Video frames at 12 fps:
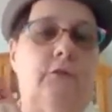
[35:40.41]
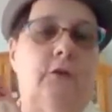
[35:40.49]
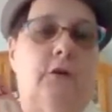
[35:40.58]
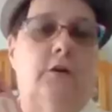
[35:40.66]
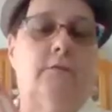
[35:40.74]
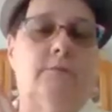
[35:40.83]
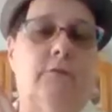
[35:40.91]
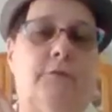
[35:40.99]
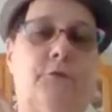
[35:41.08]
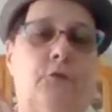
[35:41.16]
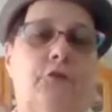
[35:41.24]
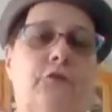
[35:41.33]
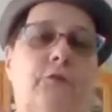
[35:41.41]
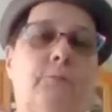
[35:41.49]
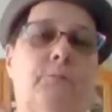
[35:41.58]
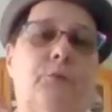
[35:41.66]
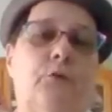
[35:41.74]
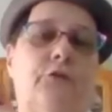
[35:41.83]
um, the first
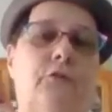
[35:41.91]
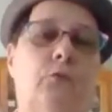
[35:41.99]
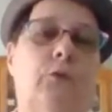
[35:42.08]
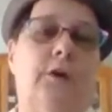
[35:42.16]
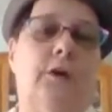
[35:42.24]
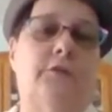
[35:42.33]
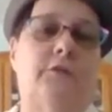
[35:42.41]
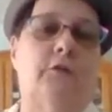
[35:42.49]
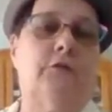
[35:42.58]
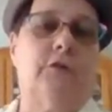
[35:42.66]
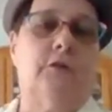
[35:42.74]
person who gets this